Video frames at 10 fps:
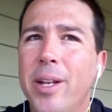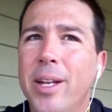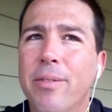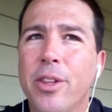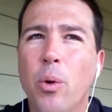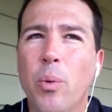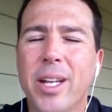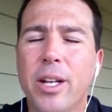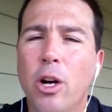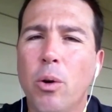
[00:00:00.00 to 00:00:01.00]
And even though we
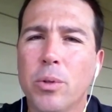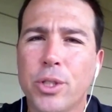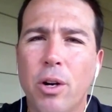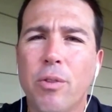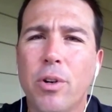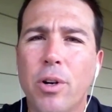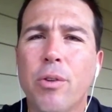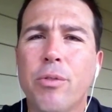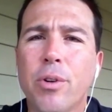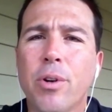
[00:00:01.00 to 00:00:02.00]
didn't know it was
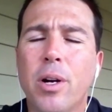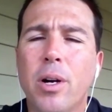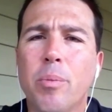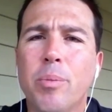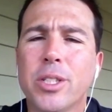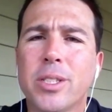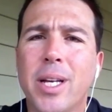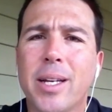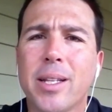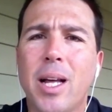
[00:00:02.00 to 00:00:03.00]
over, but just
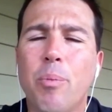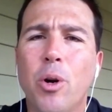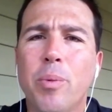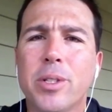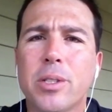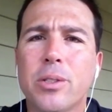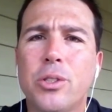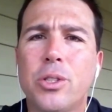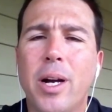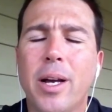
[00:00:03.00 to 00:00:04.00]
taking that moment to
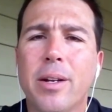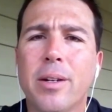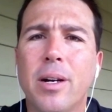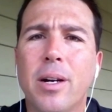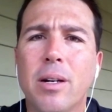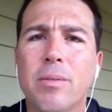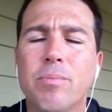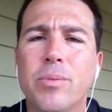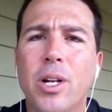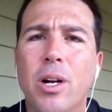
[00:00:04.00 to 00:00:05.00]
try and
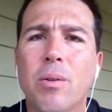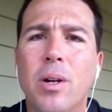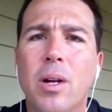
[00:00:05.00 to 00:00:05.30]
you know,